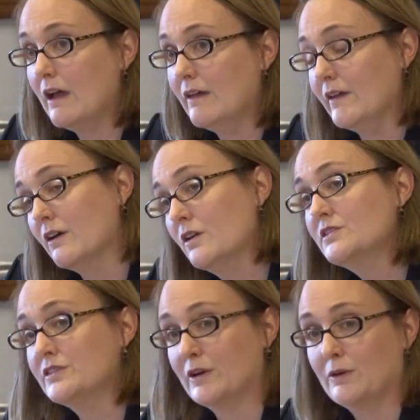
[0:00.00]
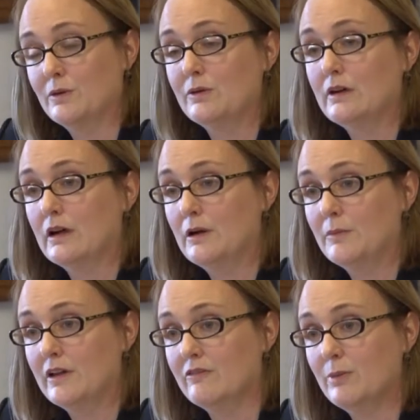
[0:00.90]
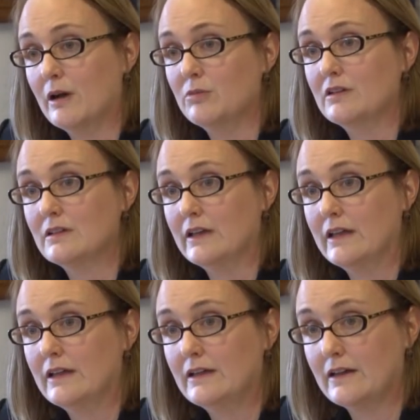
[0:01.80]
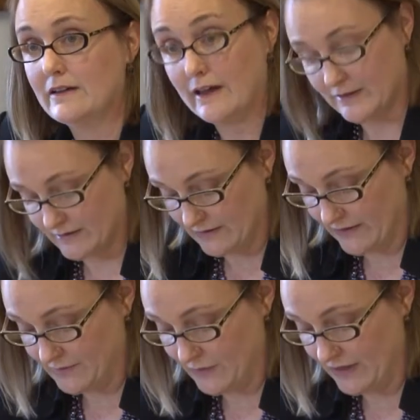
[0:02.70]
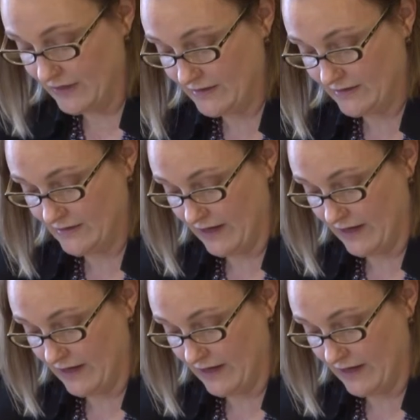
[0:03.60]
And they also have publicly and candidly admitted